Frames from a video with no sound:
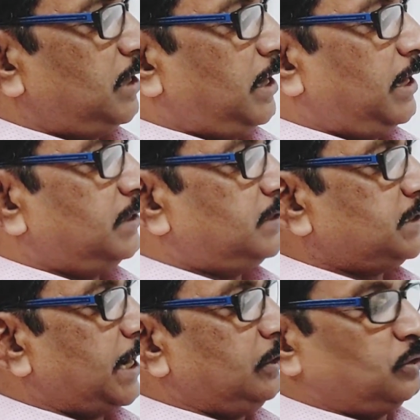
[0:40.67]
and this
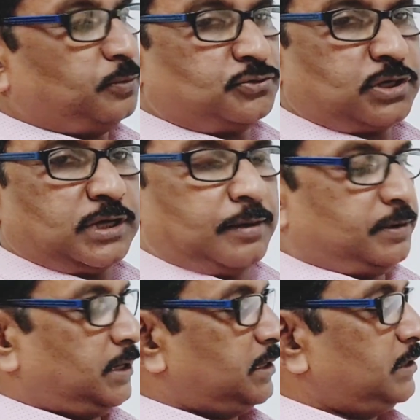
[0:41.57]
is anteroposterior
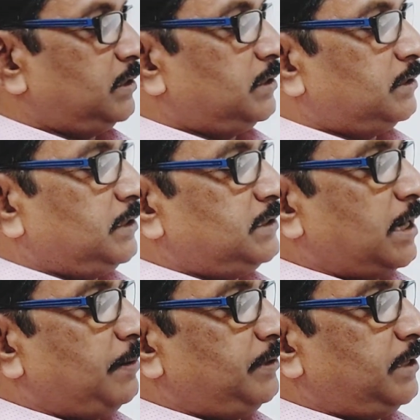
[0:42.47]
diameter. This
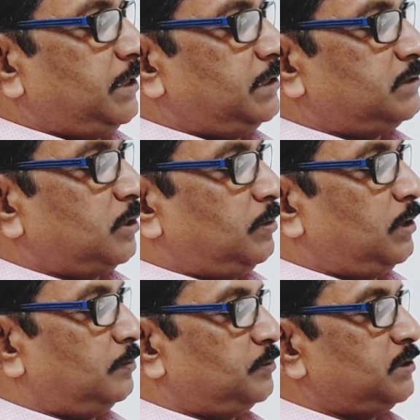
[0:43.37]
diameter is
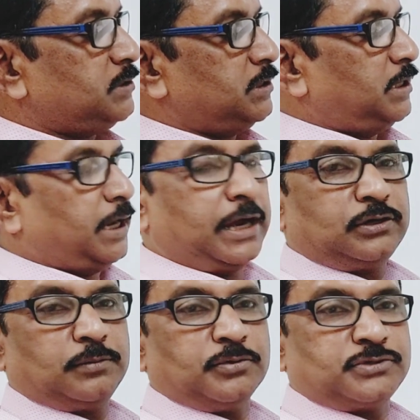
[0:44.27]
double of this
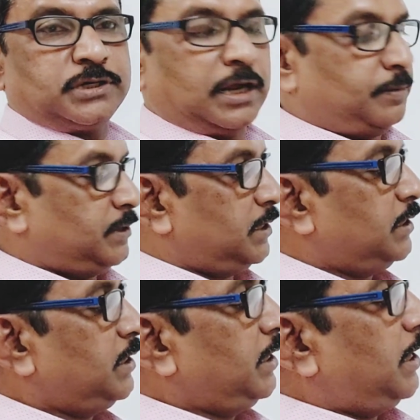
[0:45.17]
anteroposterior diameter.
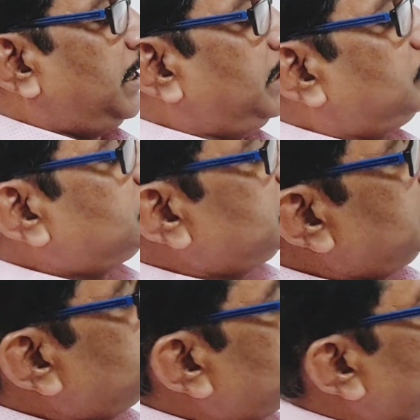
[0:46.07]
And you
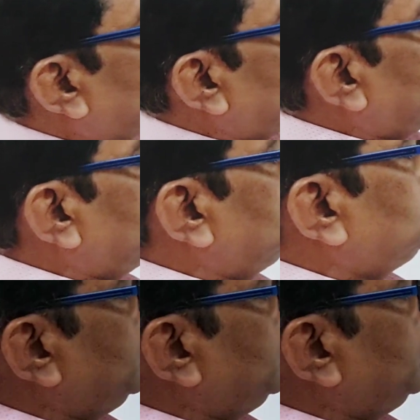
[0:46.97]
see in this